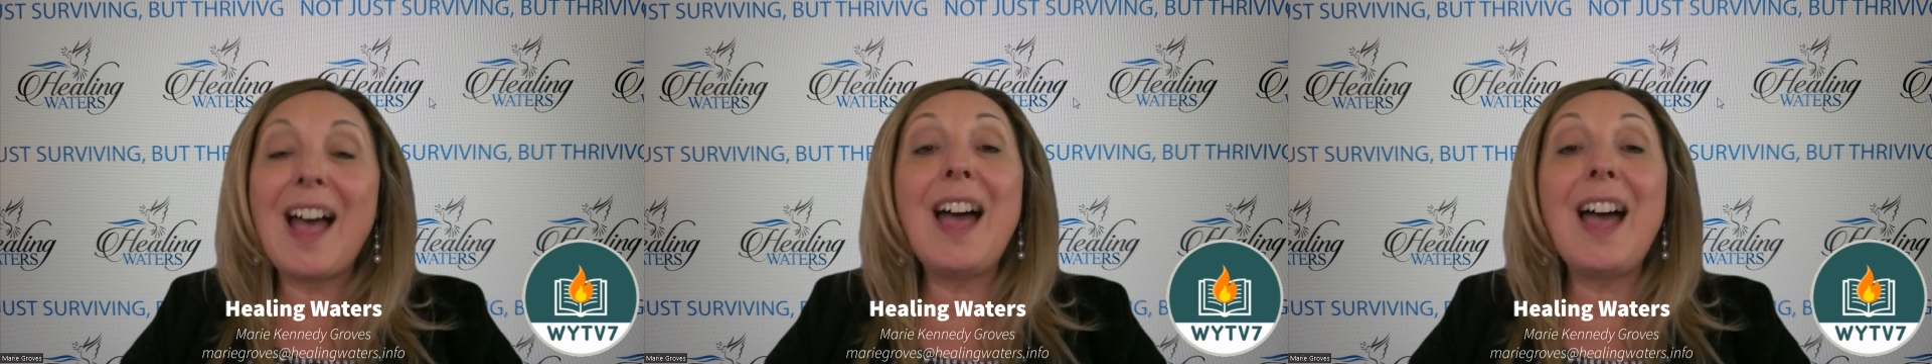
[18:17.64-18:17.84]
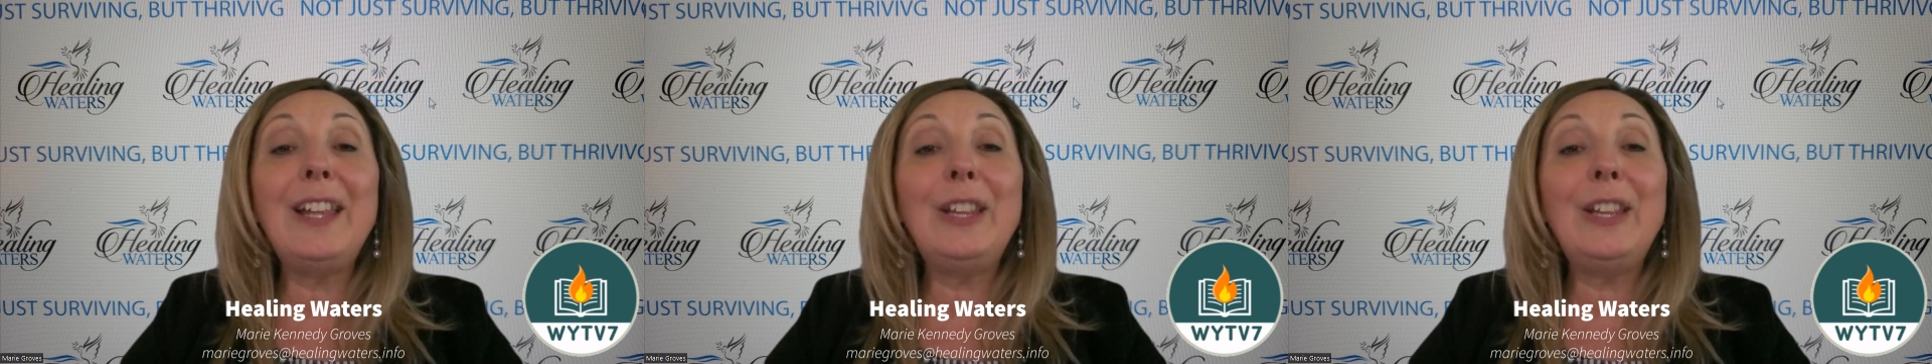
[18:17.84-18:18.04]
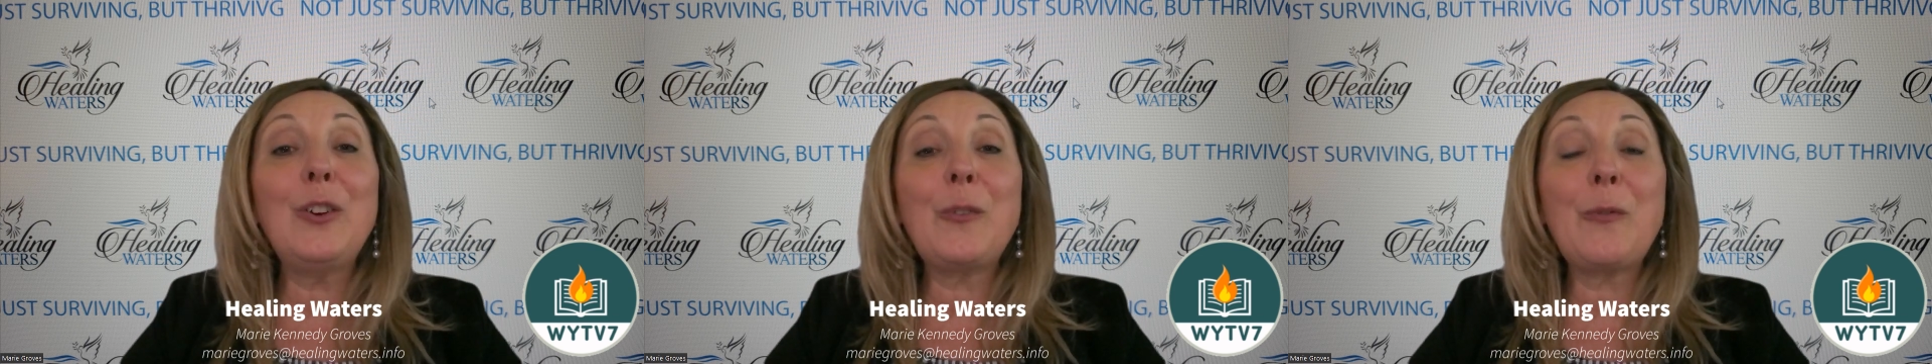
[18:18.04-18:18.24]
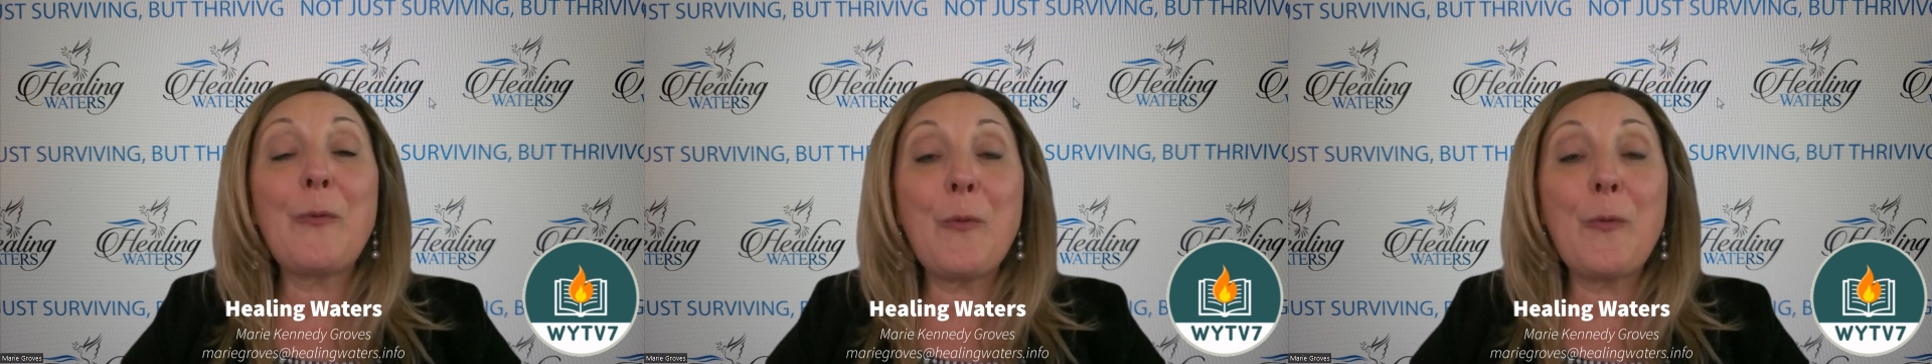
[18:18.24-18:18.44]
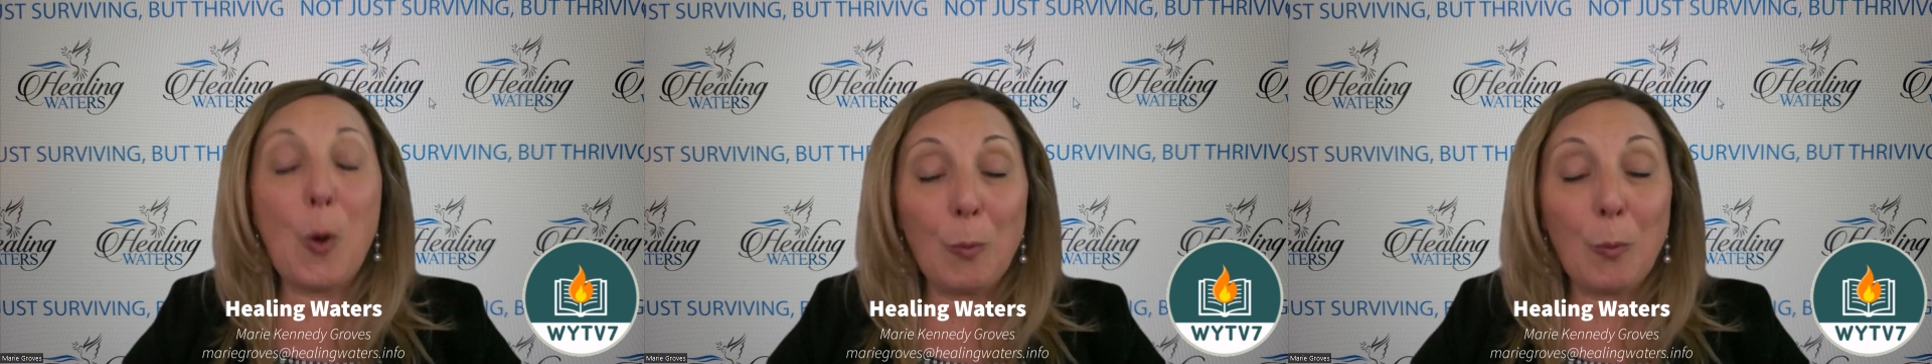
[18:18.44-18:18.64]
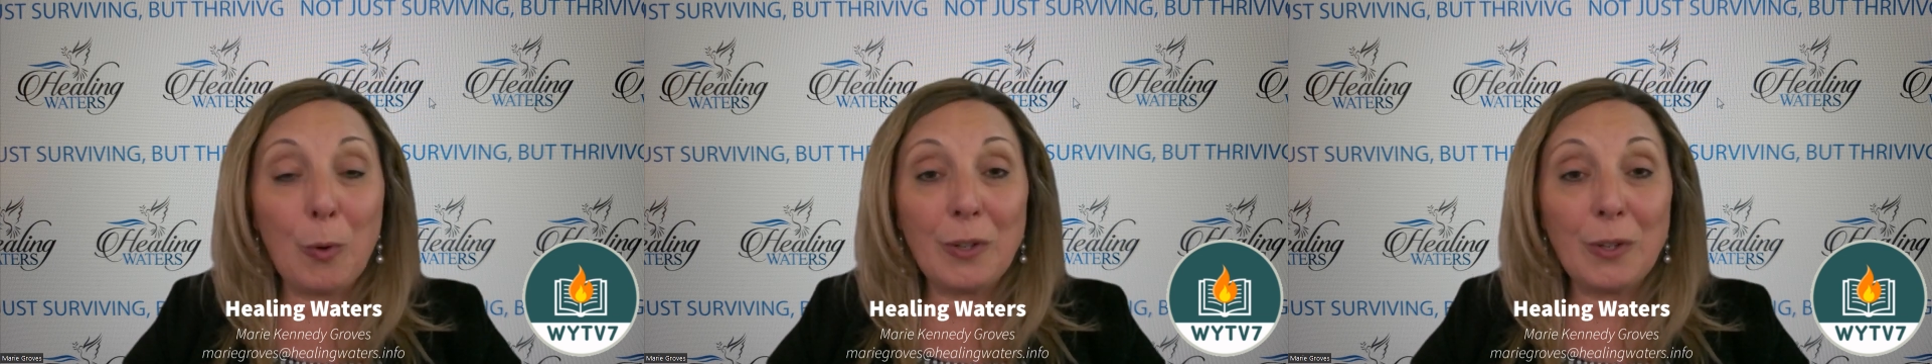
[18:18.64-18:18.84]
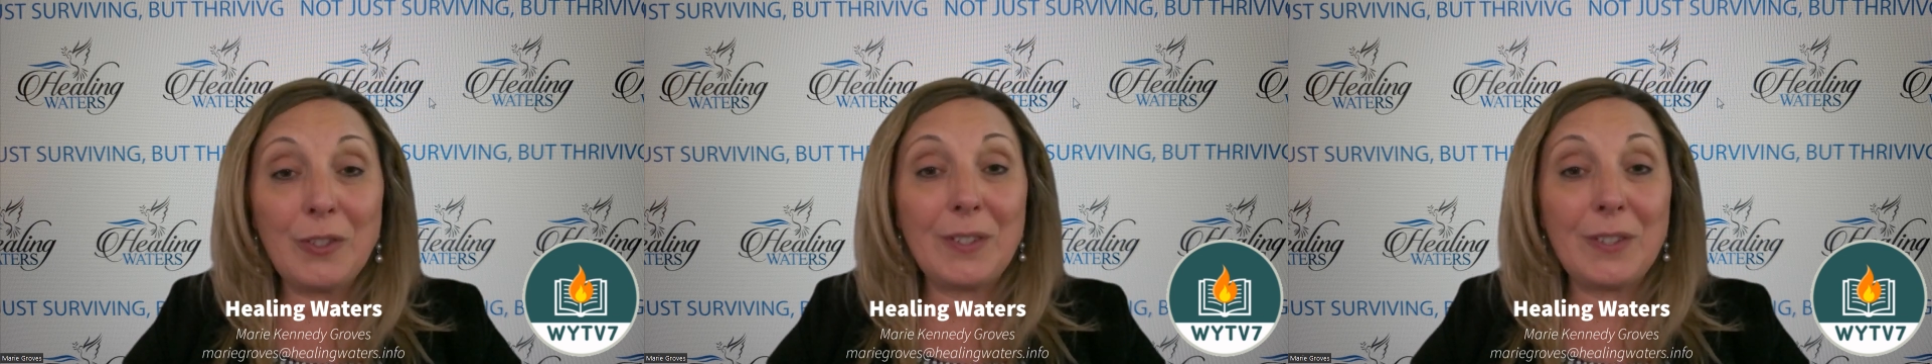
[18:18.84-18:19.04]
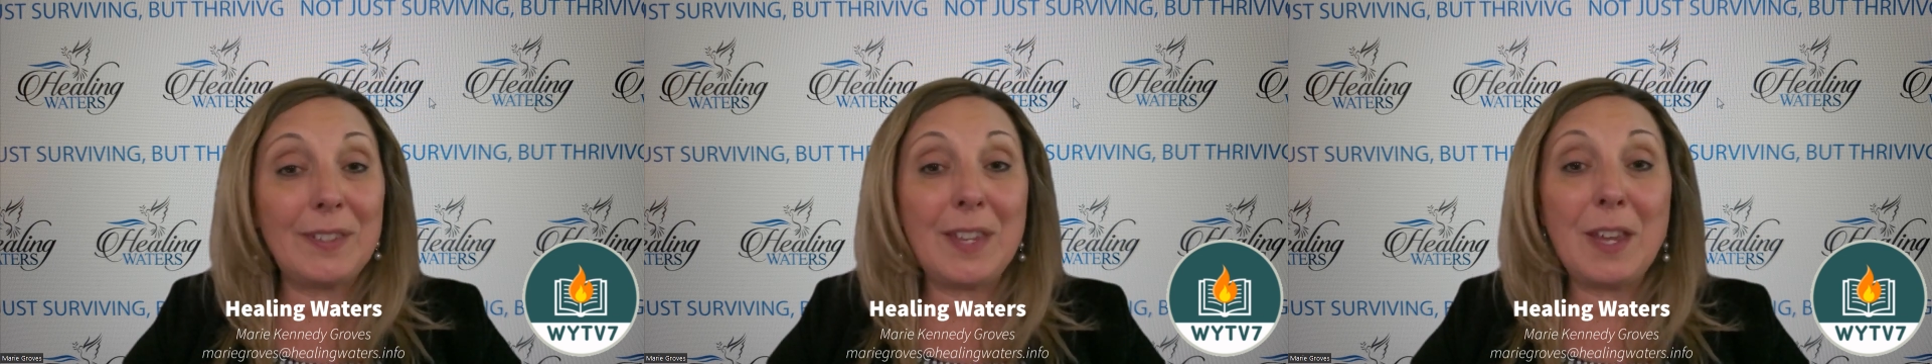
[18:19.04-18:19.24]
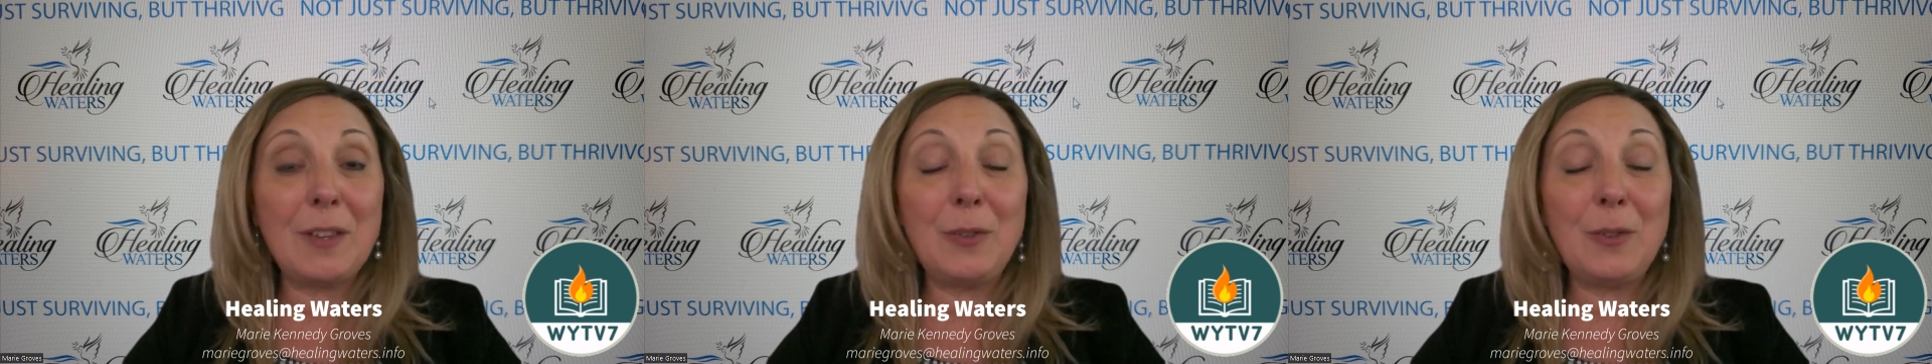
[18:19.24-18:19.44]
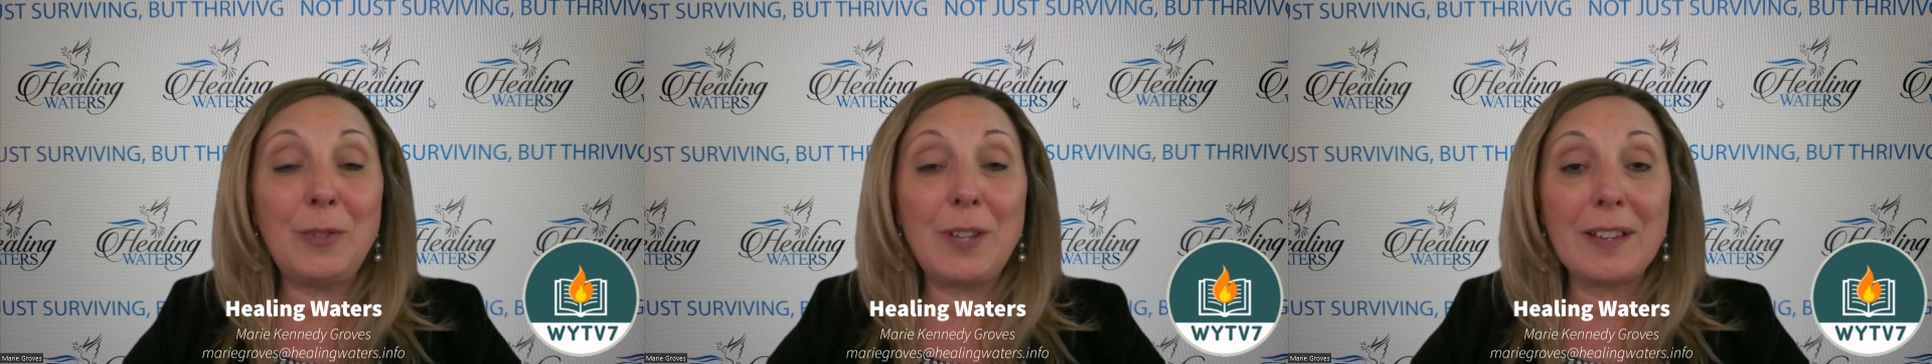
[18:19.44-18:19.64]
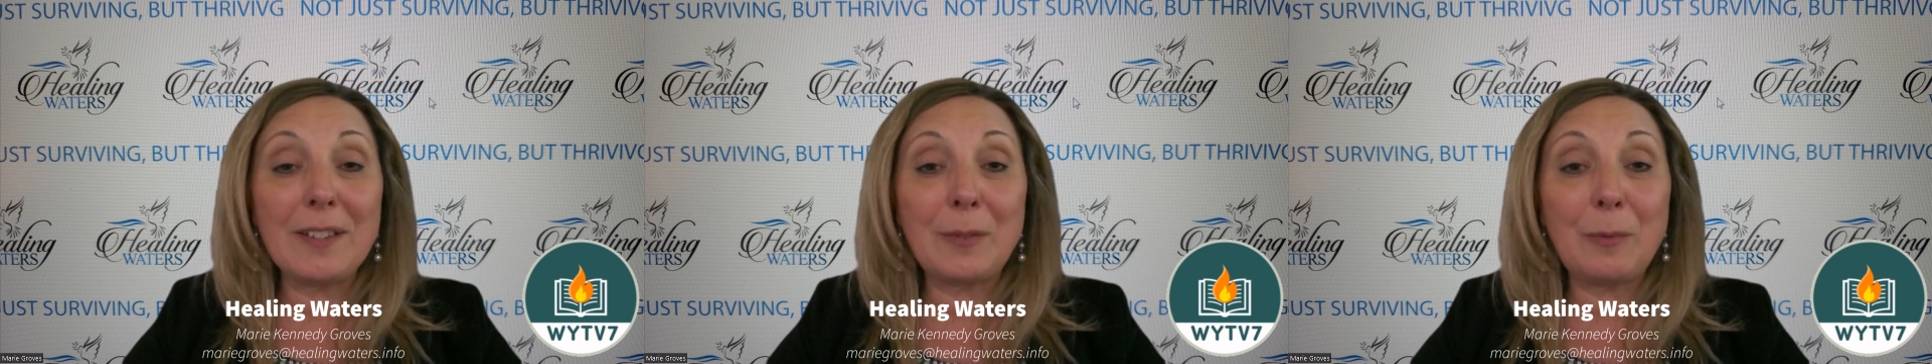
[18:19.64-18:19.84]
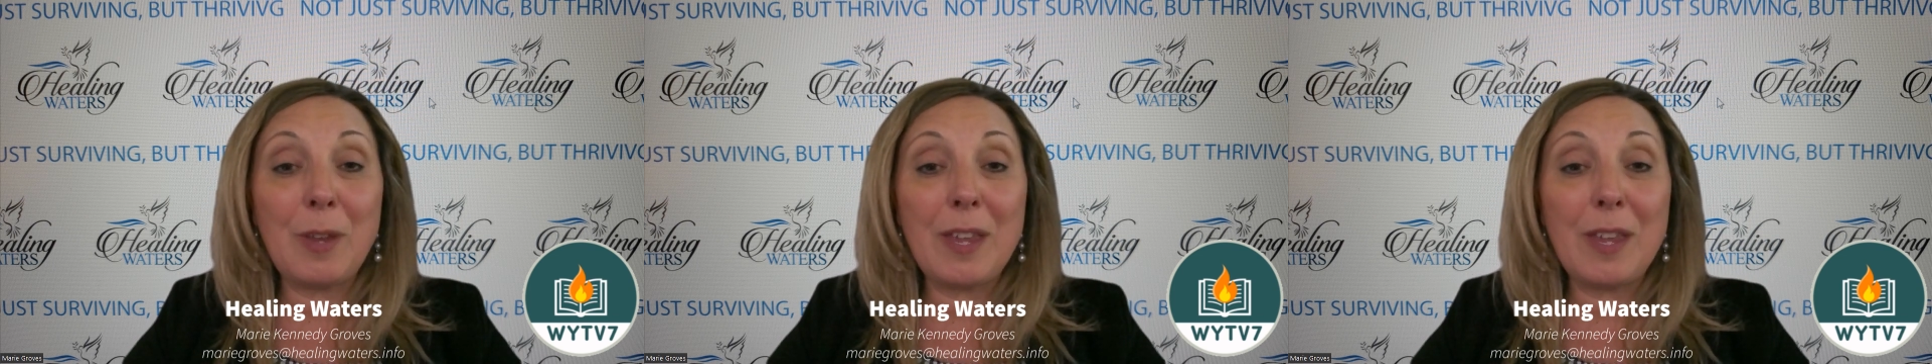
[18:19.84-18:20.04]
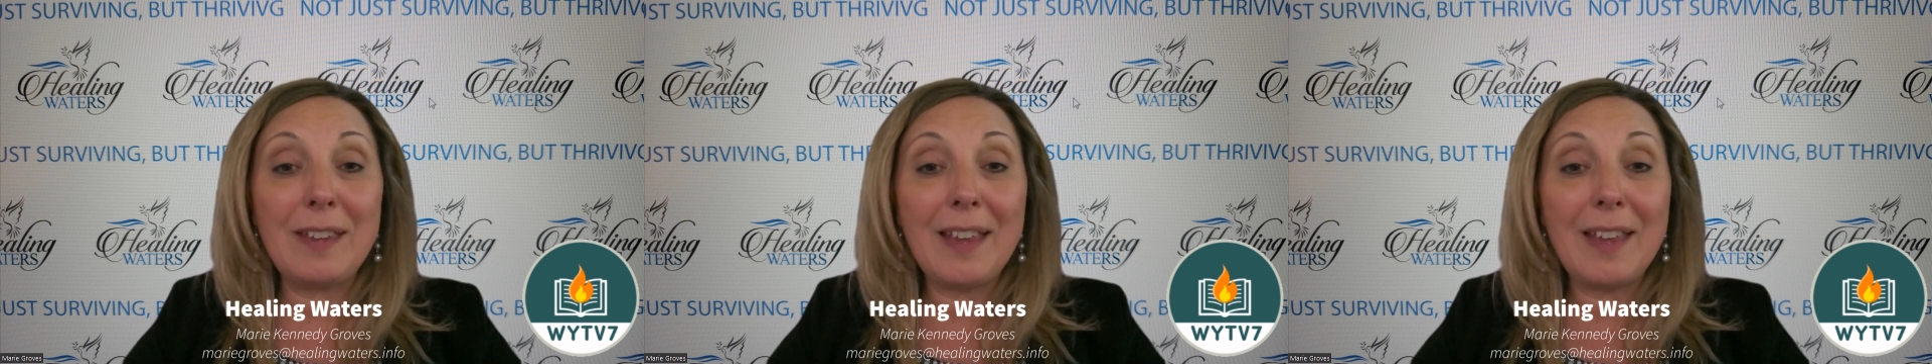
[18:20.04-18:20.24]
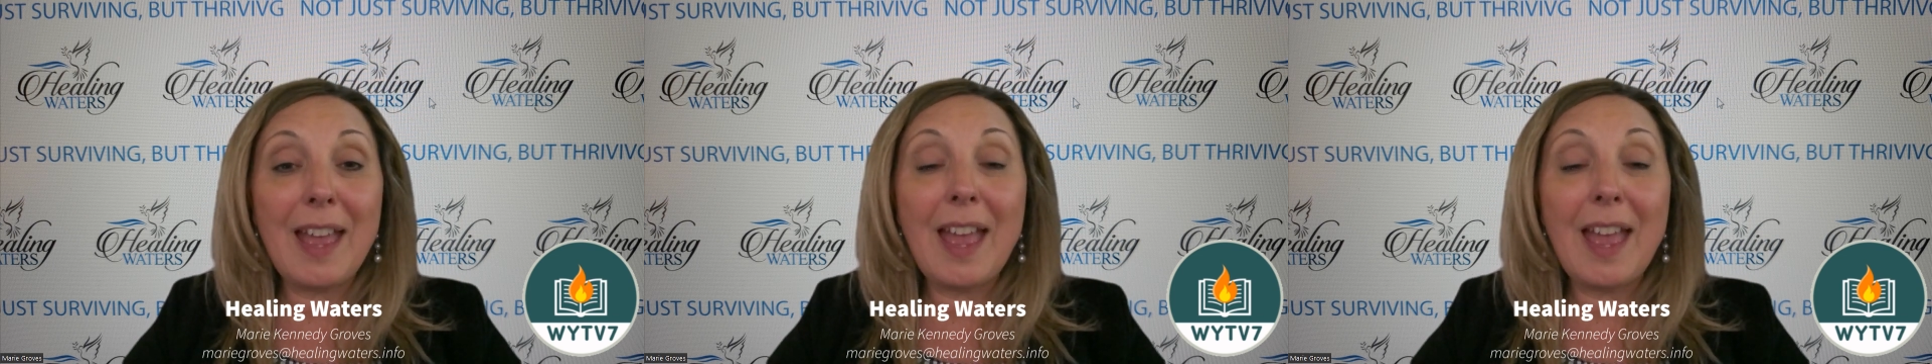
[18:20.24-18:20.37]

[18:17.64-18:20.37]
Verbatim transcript: I look forward to seeing you next week.